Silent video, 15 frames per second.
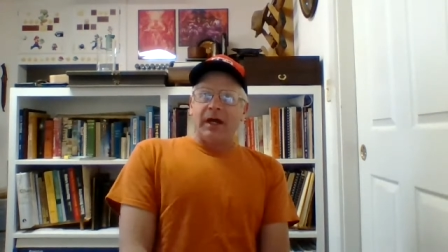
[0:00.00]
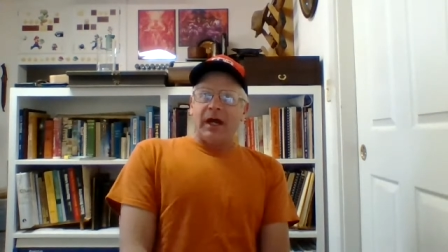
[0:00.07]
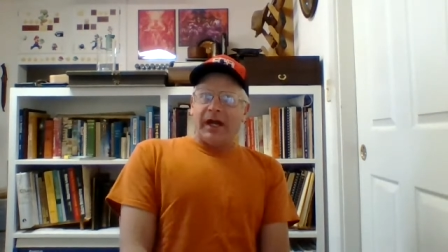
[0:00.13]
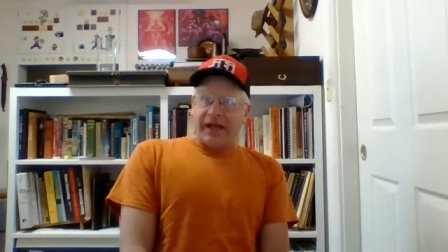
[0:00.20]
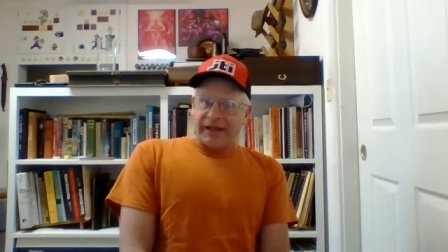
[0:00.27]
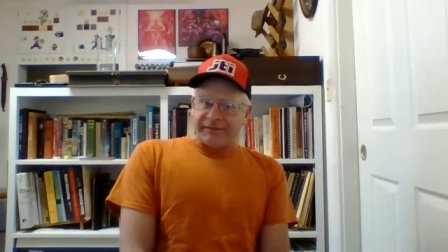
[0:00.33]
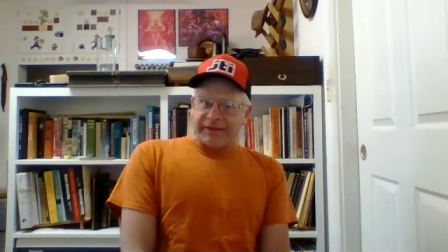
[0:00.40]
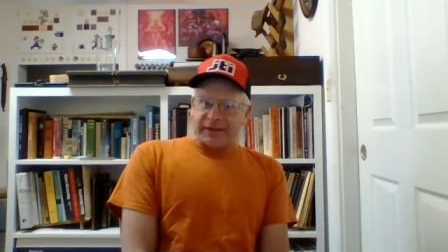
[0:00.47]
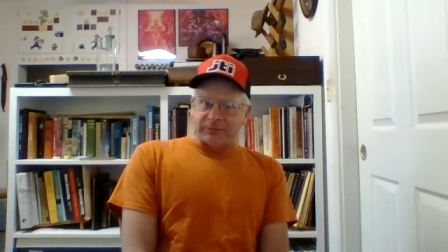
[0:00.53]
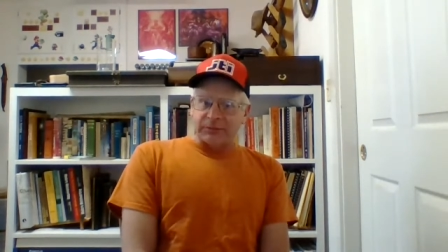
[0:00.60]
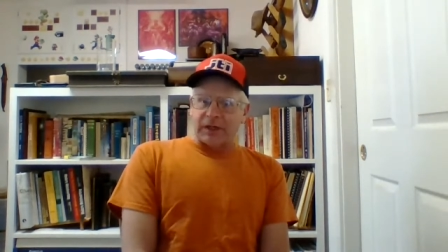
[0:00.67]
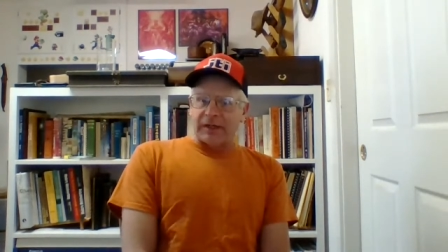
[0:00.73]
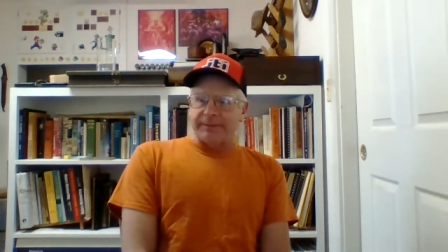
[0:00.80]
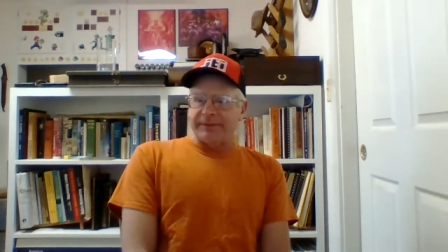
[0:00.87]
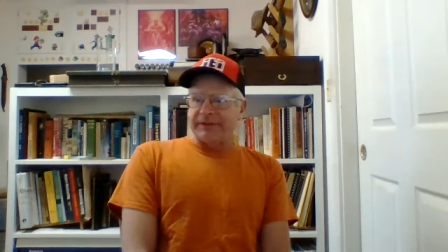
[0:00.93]
I have had
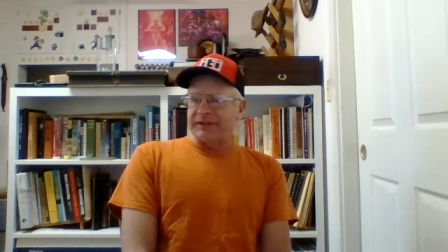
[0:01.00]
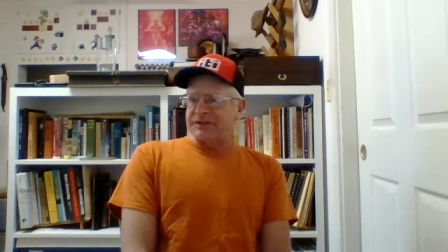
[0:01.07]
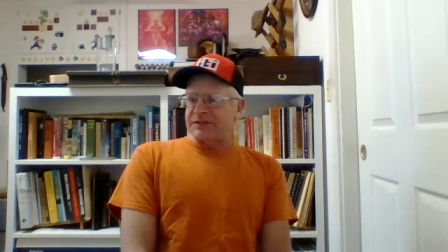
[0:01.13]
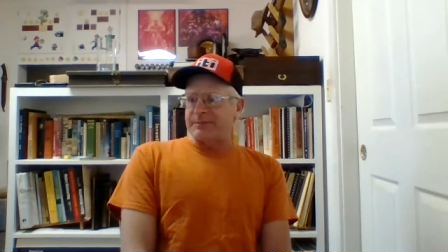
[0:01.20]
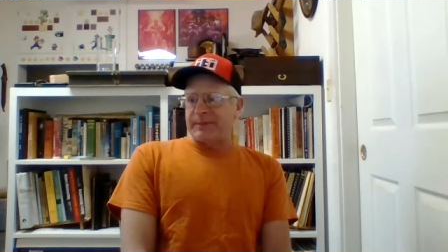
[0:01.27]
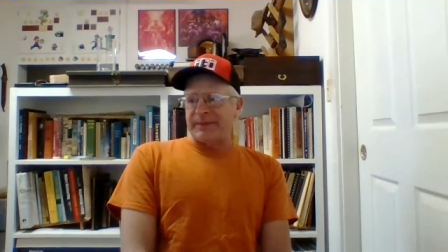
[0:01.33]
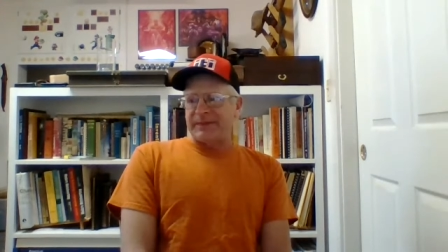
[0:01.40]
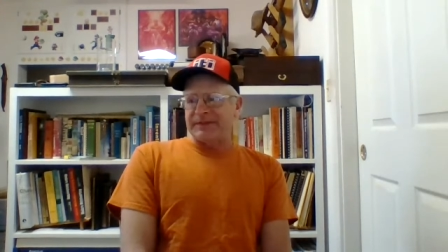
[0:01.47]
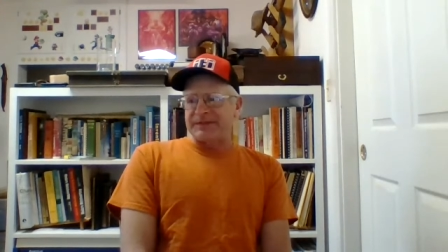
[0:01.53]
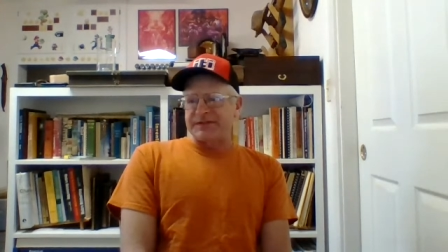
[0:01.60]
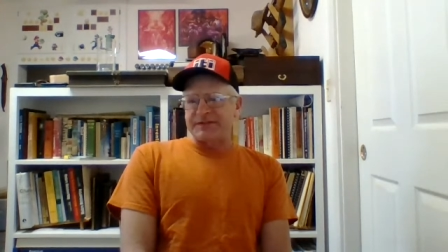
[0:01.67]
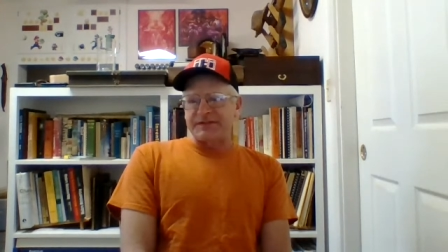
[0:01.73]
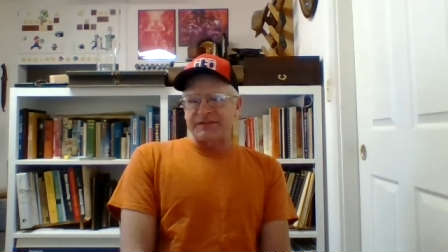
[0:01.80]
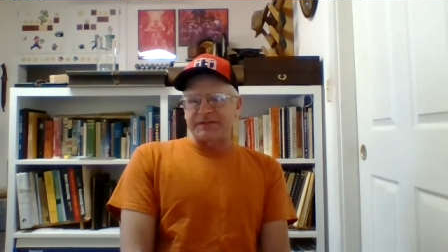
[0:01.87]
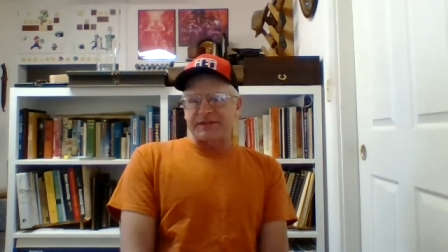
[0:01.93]
robbing
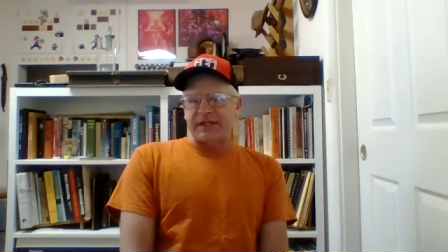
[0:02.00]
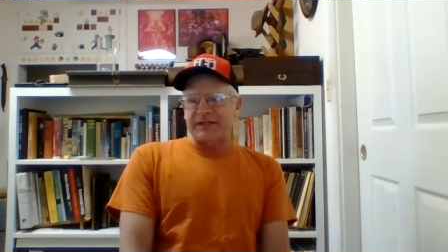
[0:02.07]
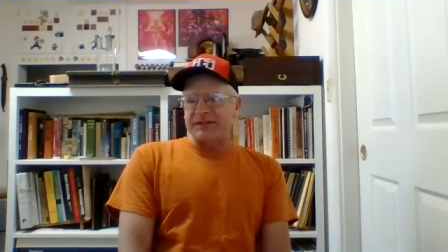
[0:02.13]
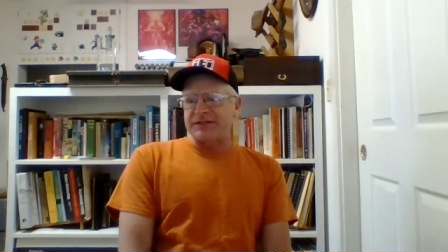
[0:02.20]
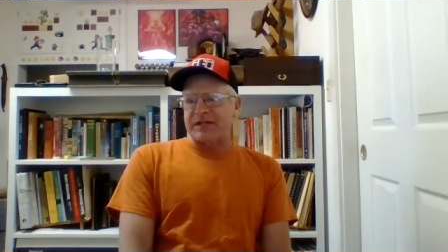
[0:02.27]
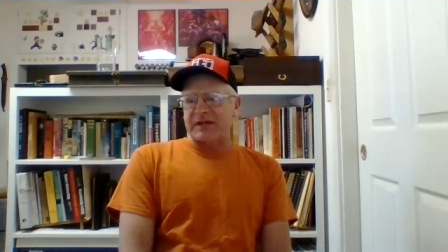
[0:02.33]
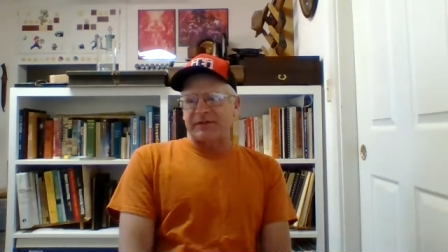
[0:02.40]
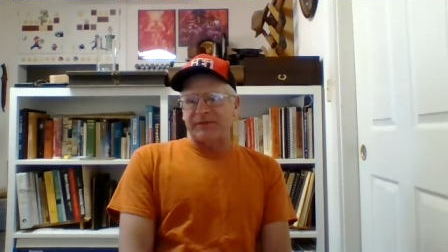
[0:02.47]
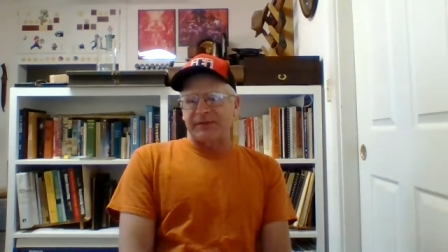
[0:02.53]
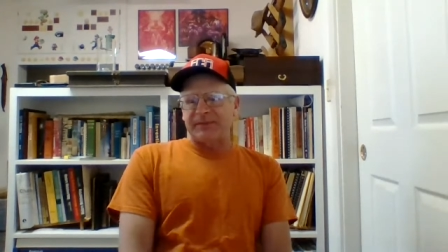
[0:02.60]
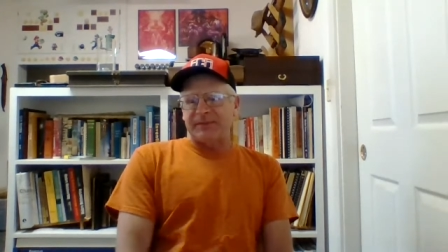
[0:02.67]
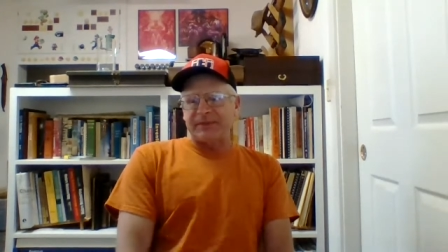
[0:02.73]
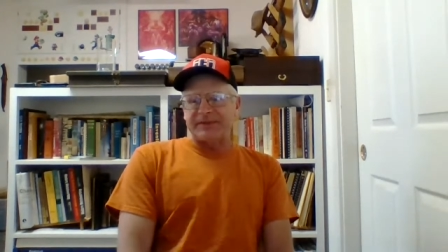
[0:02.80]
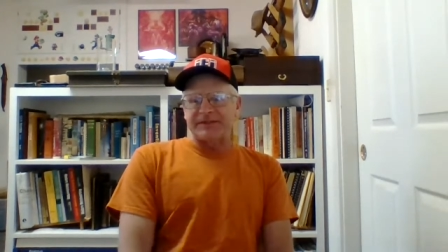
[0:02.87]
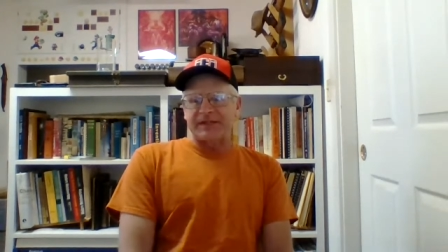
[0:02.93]
experiences, and generally,
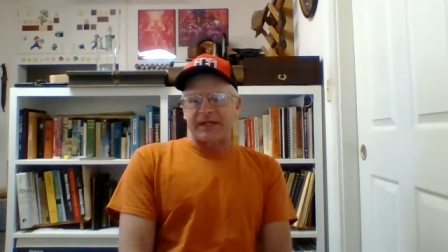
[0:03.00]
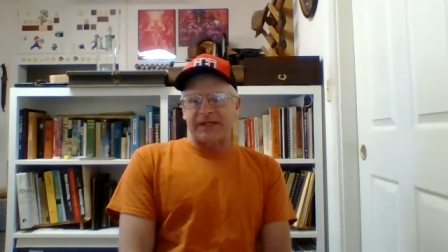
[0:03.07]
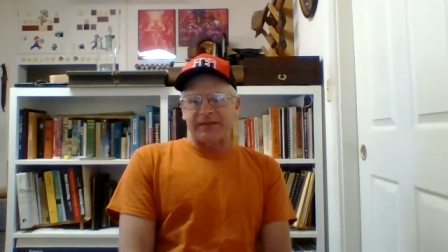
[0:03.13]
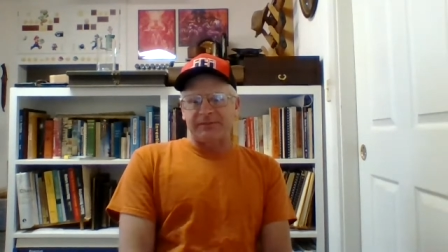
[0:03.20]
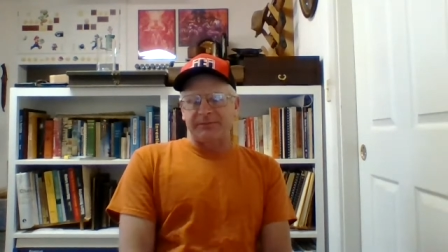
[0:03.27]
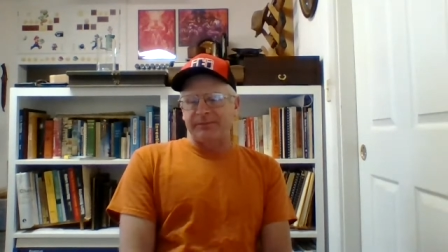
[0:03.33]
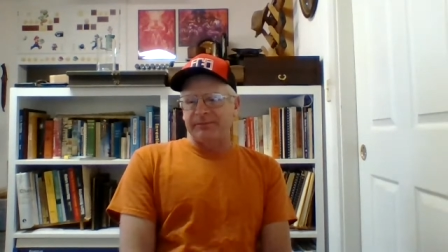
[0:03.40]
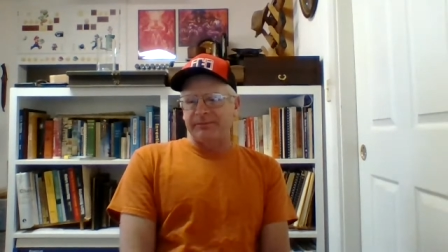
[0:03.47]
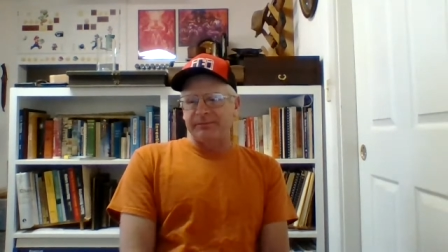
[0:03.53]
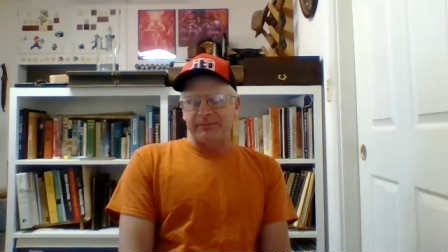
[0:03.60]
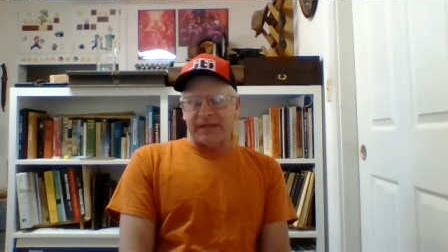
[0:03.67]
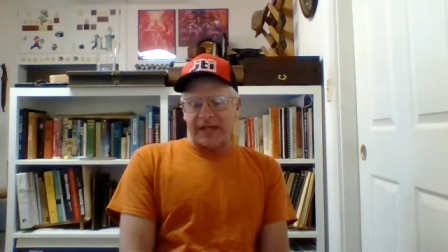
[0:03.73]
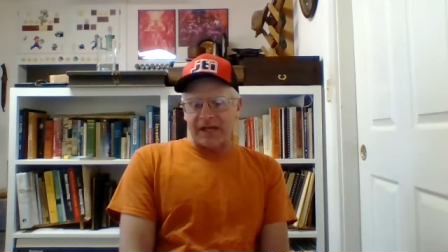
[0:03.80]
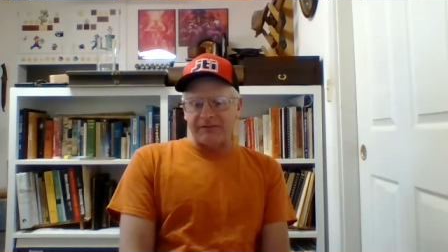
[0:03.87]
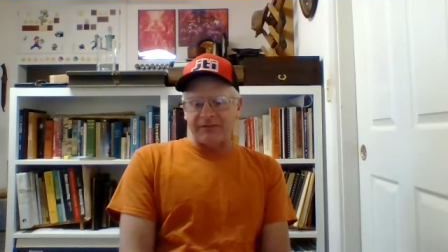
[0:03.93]
once I
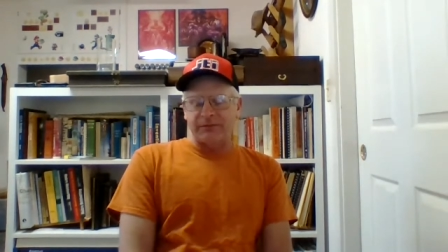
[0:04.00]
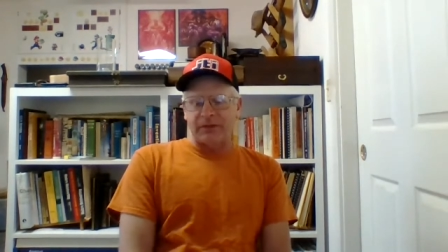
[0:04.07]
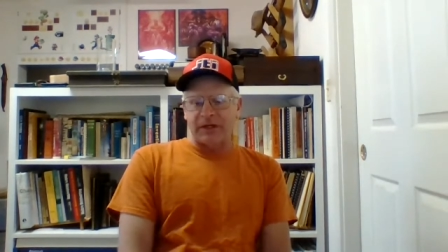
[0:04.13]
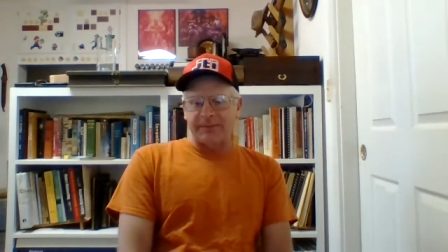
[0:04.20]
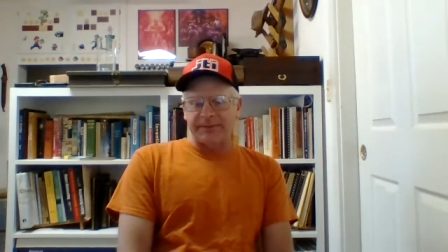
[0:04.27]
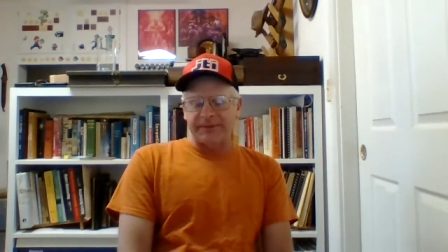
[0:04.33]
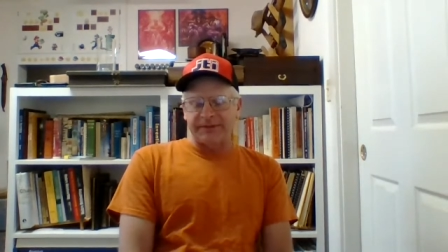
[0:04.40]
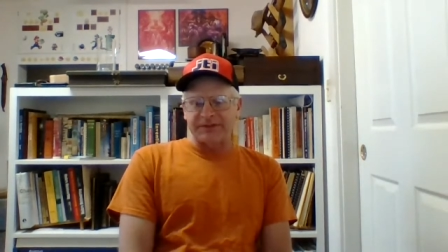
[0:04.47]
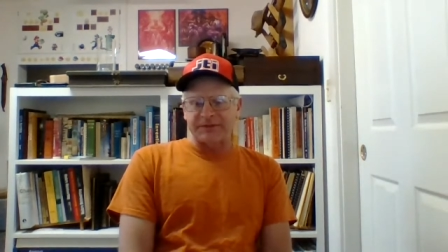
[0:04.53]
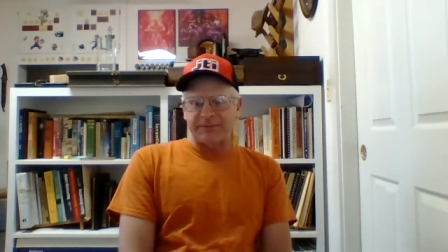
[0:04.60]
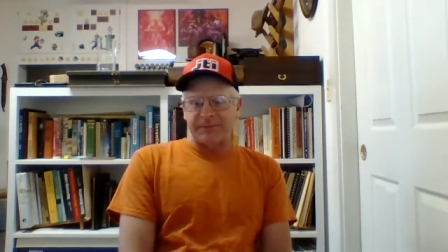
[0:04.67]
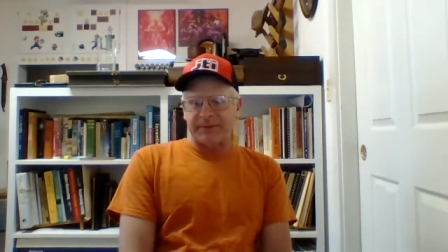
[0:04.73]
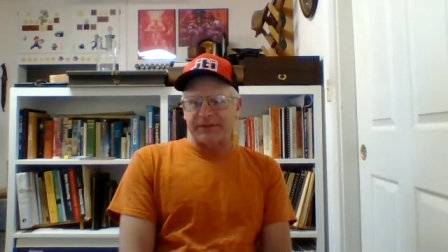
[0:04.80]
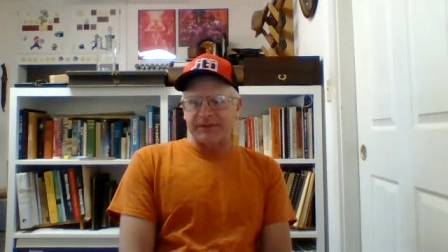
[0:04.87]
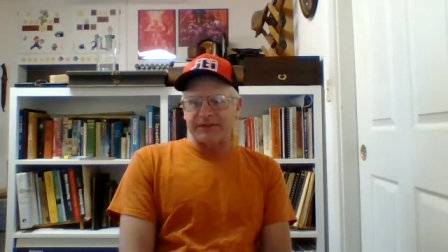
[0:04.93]
have a robbing
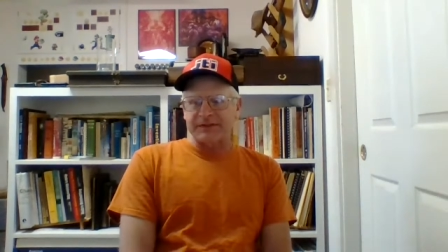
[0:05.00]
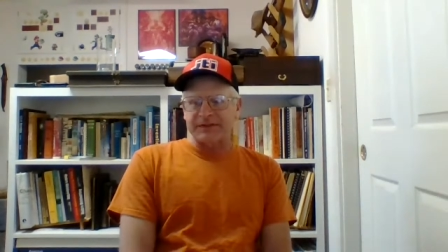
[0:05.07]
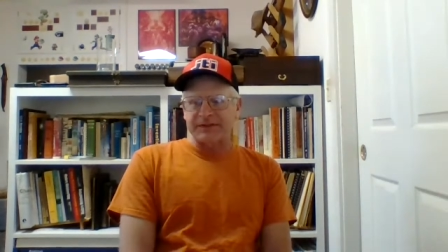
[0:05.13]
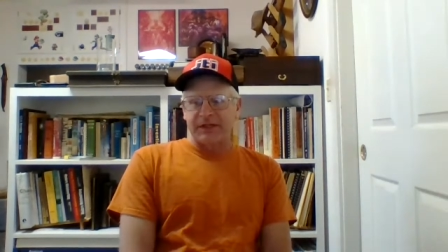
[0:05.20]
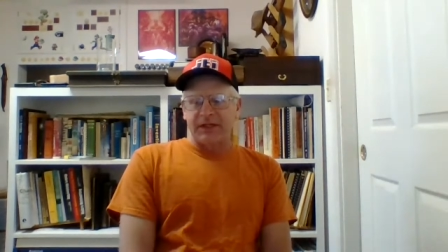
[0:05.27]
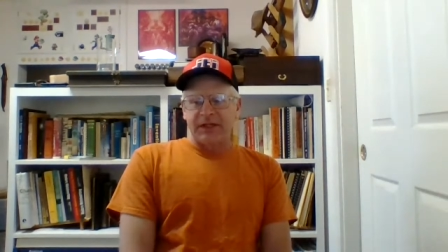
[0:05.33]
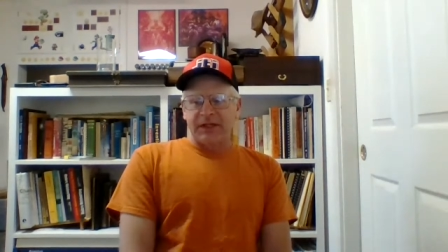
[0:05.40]
experience,